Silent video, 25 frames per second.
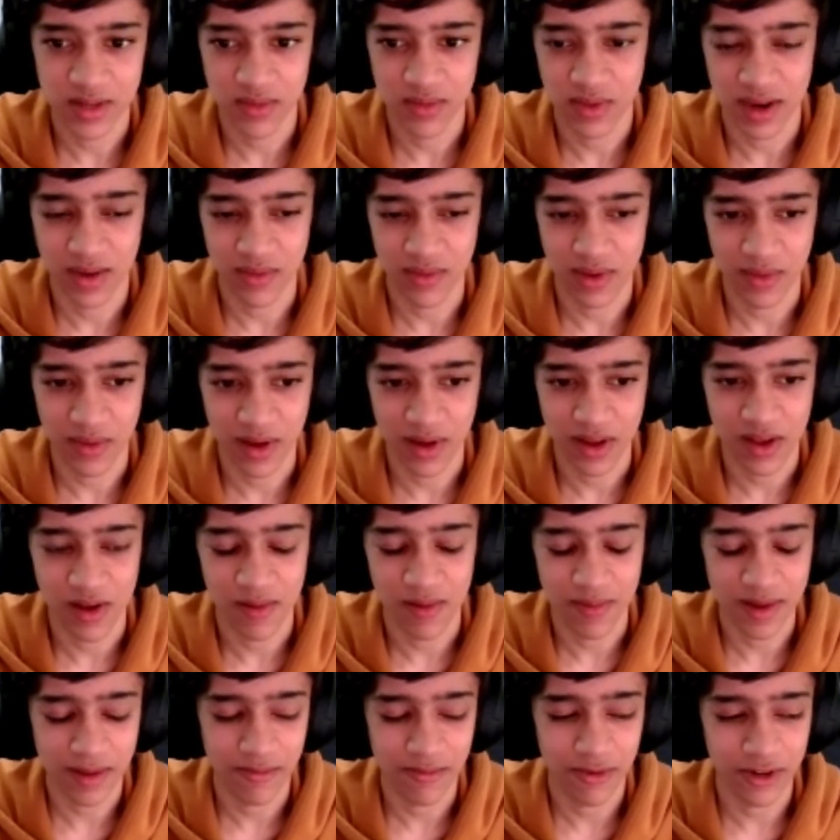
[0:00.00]
when working
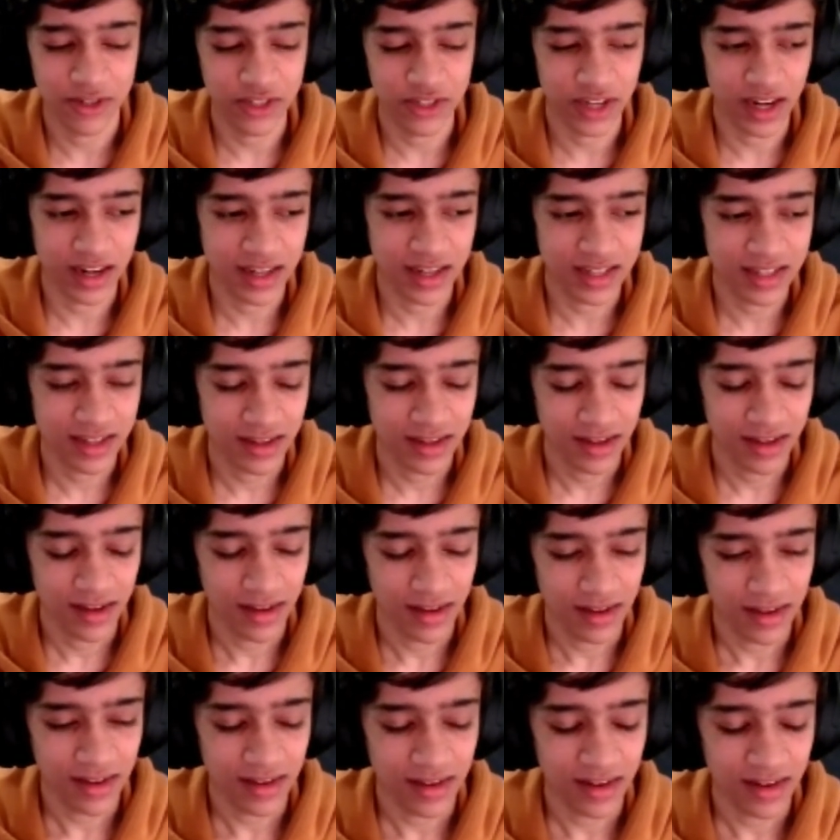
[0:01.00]
on big projects.
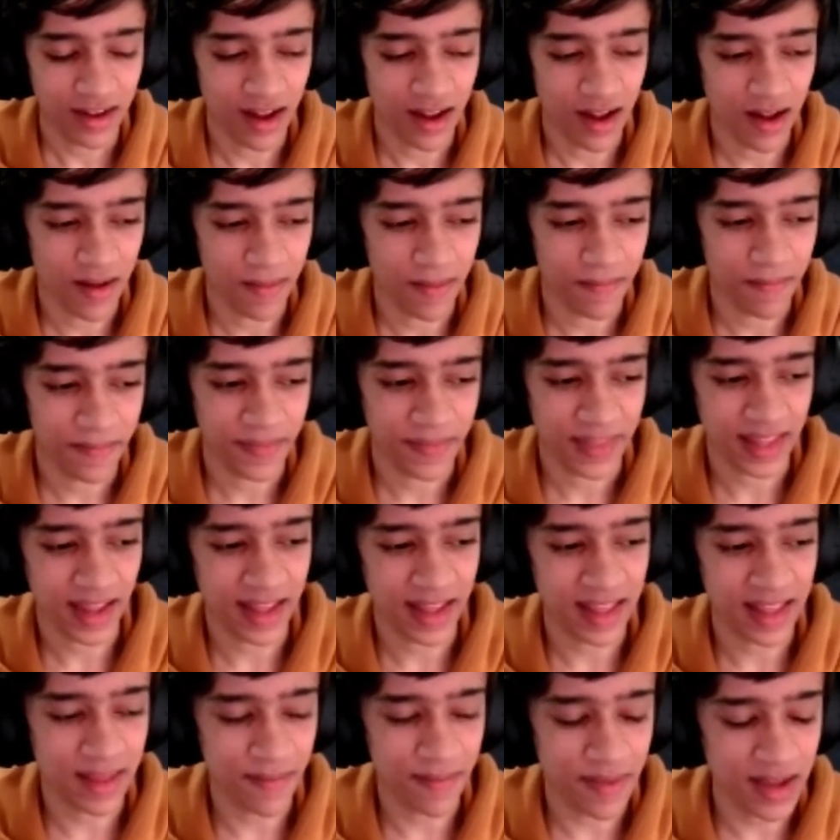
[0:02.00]
I
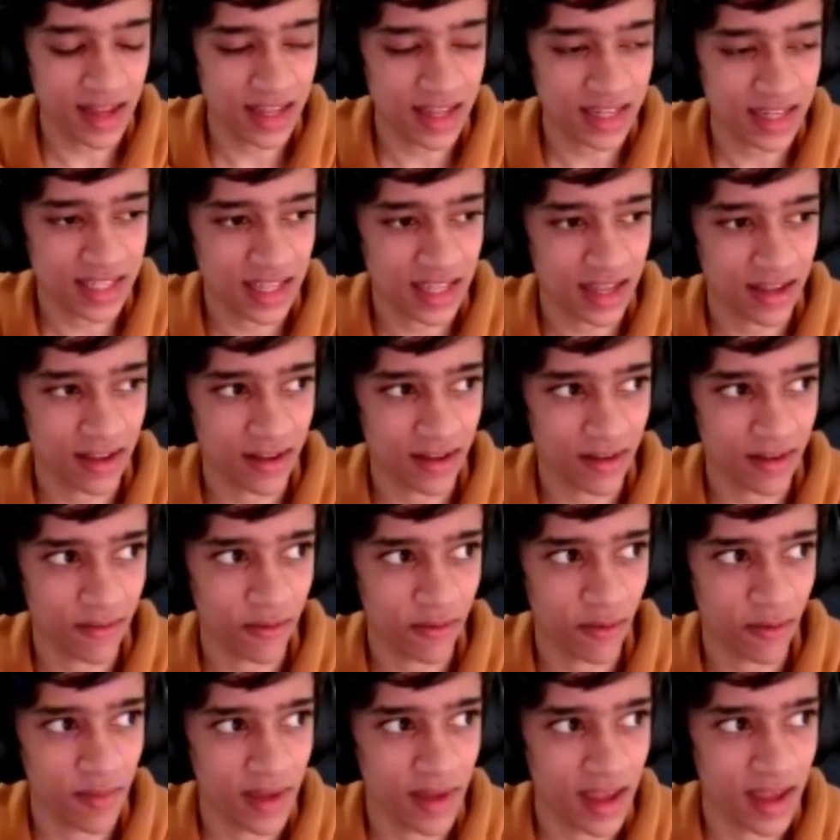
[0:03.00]
think the biggest thing
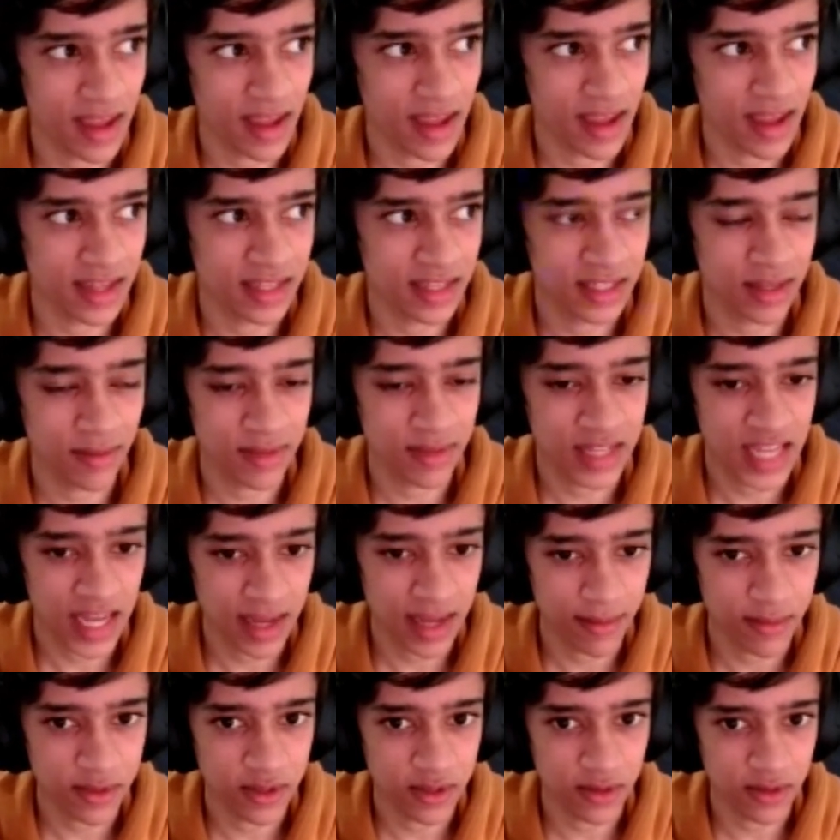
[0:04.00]
for me is
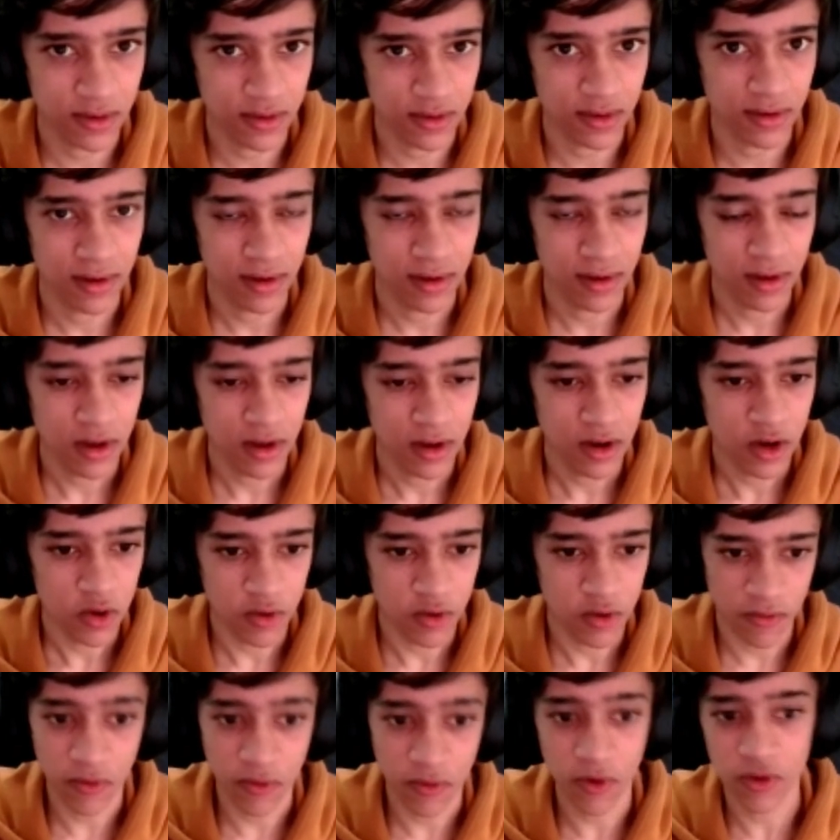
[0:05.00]
sometimes
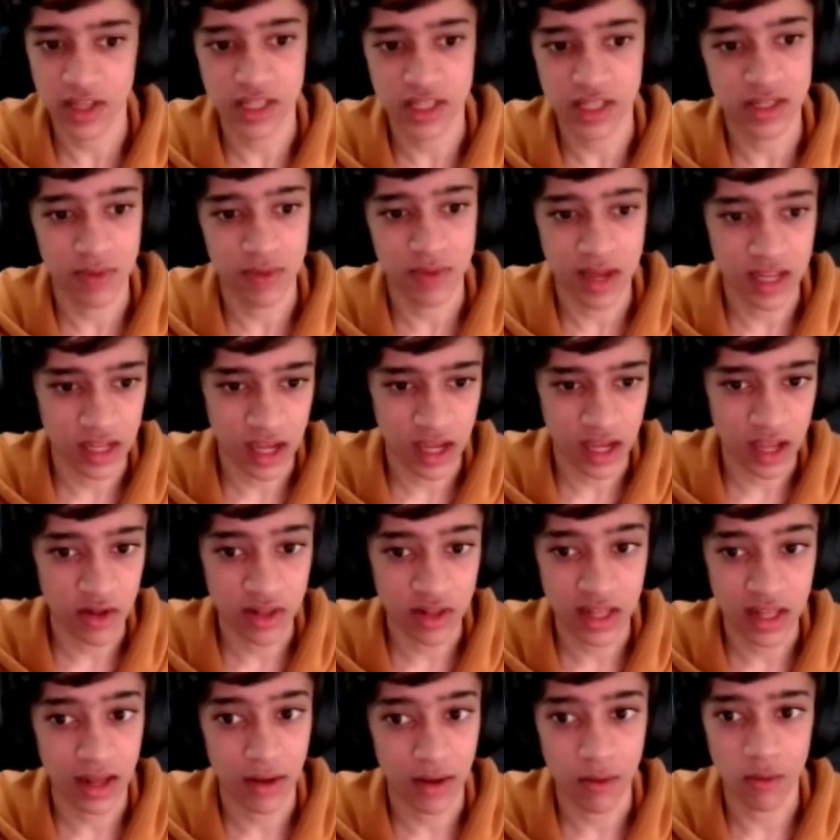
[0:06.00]
you've got this render, you
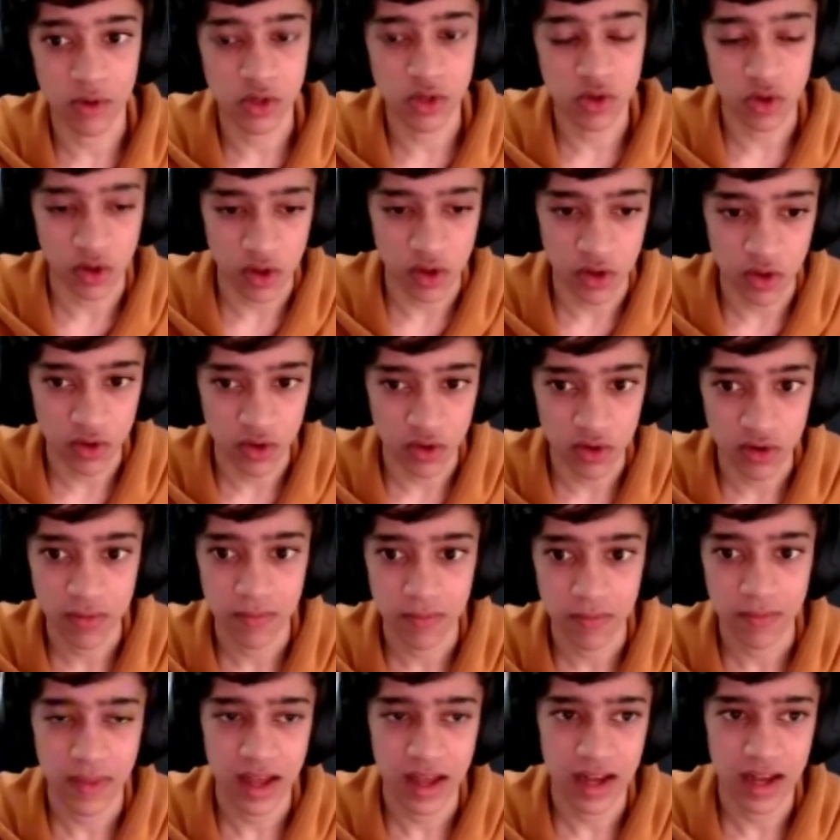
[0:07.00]
think all's looking good,
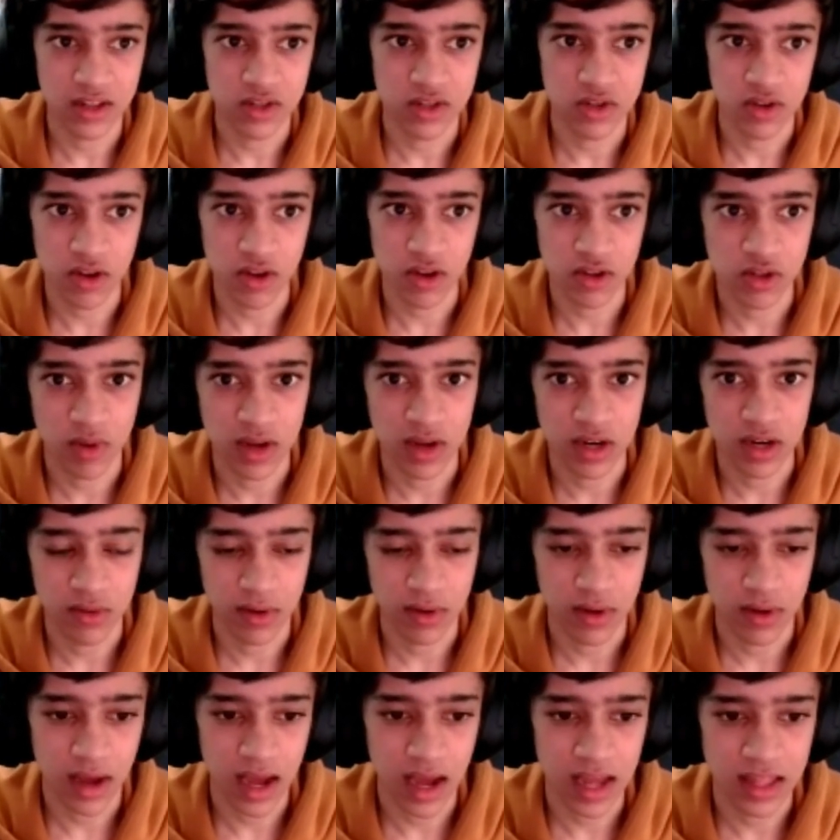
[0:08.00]
and you go to
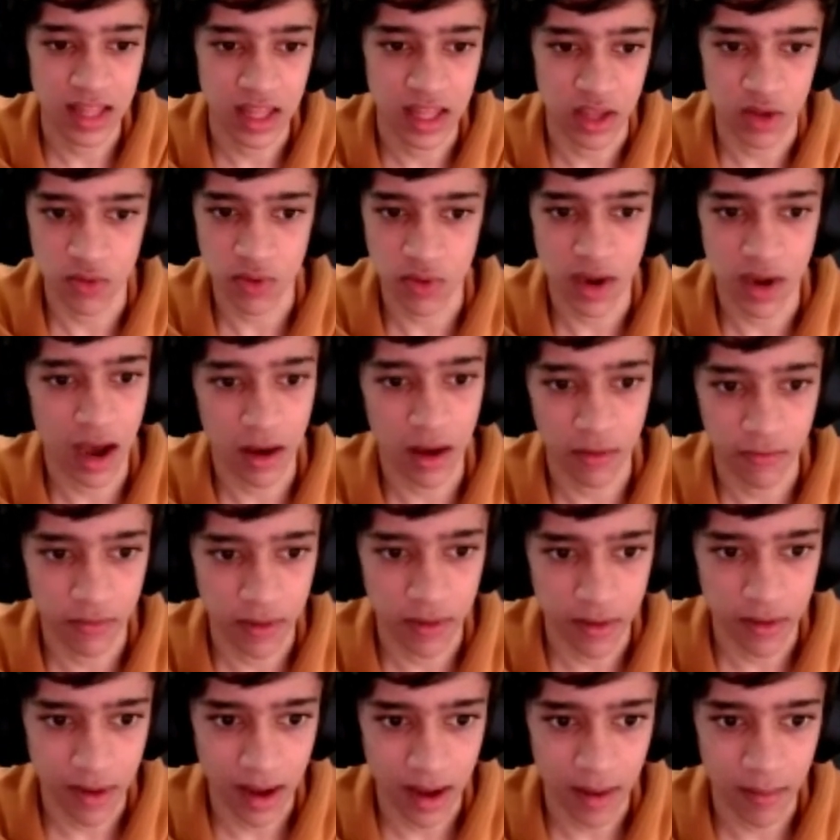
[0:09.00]
render it, and then you run out of
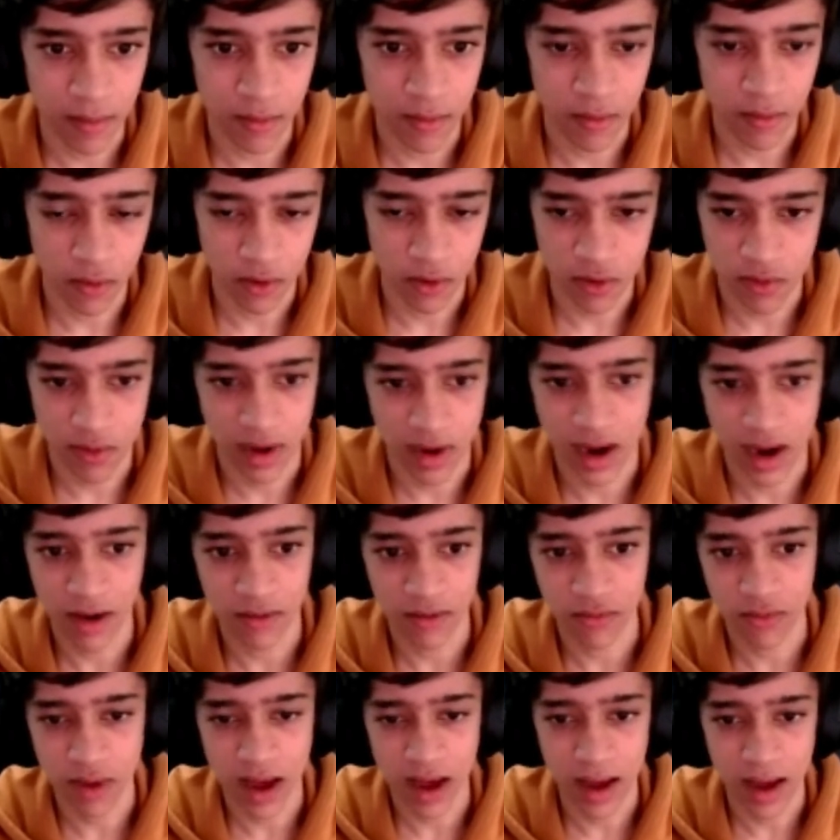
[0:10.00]
VRAM or you run out
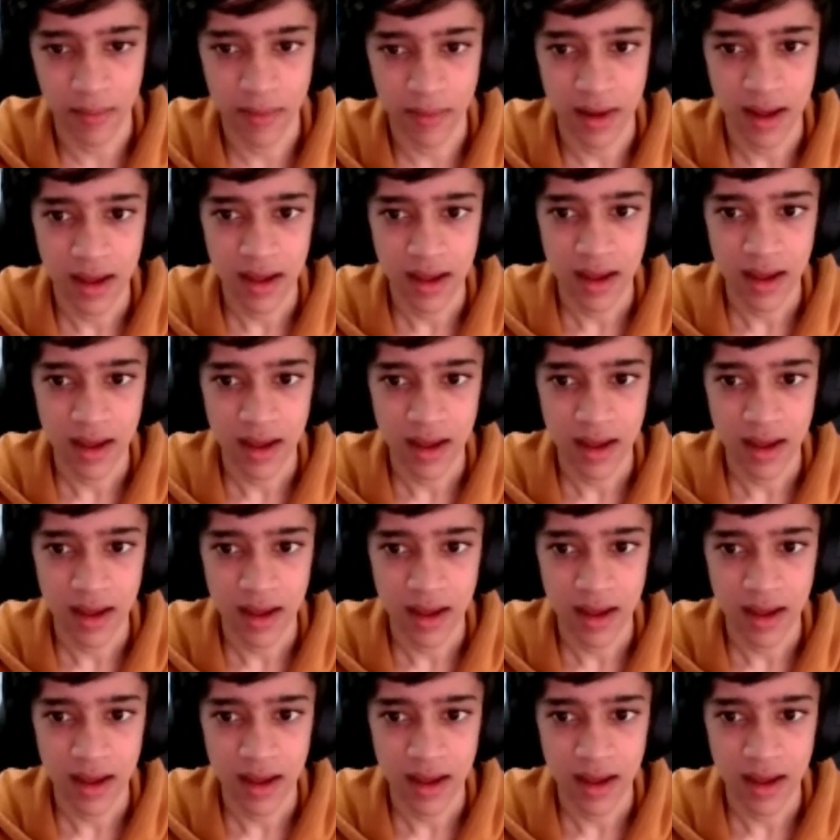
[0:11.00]
of RAM,